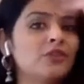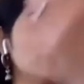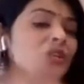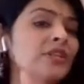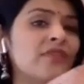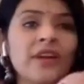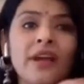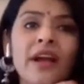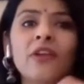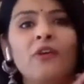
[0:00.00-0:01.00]
doing different
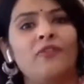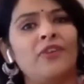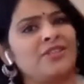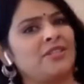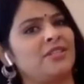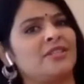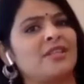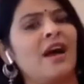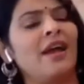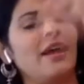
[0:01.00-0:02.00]
kind of western
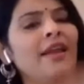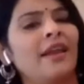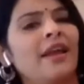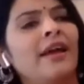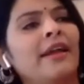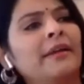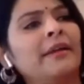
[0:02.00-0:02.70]
style and